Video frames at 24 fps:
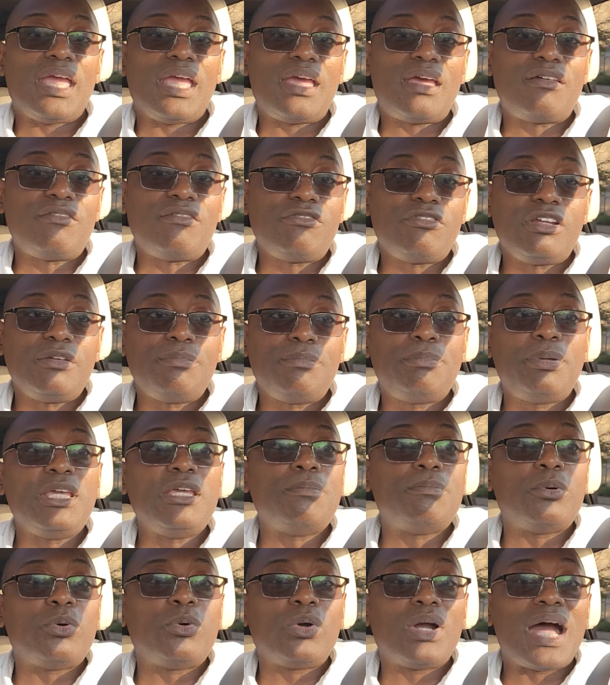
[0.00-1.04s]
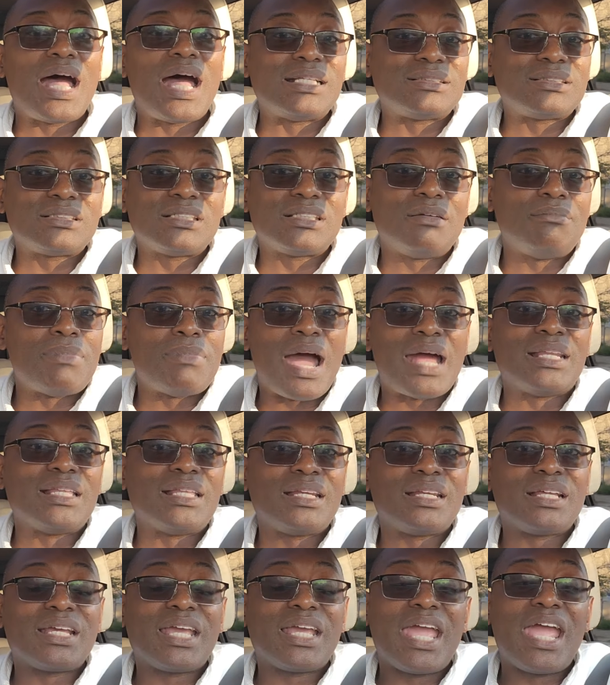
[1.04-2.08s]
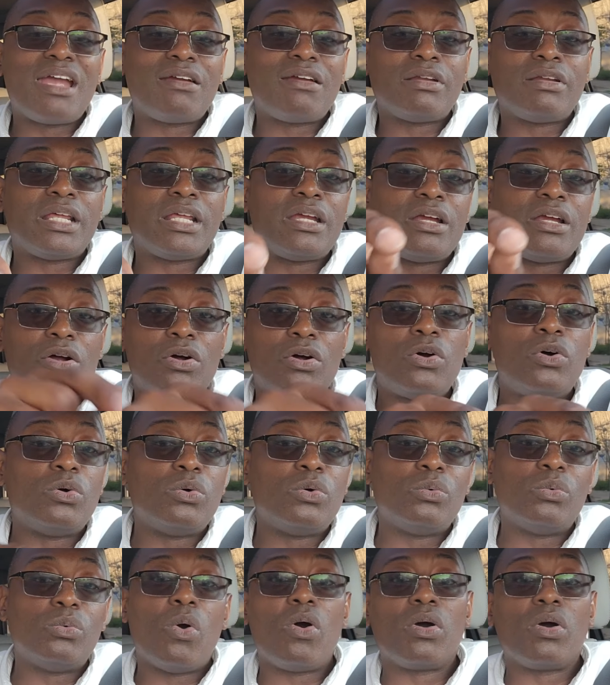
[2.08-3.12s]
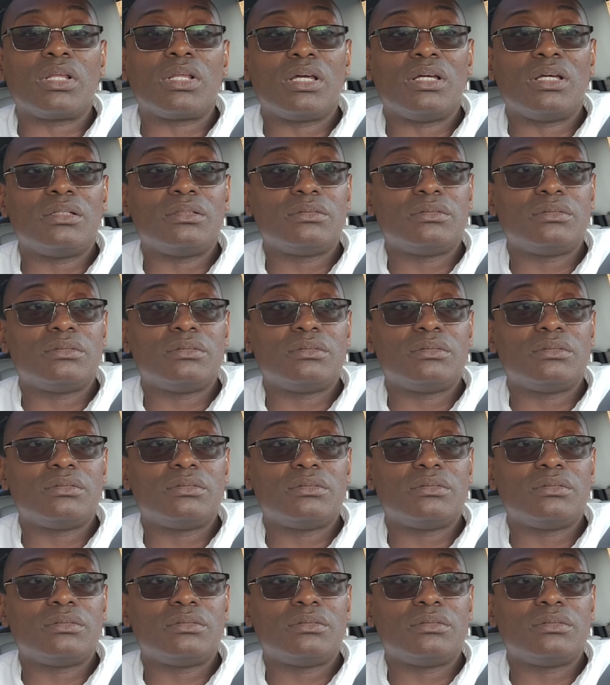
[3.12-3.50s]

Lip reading: every people got somebody to carry their own water.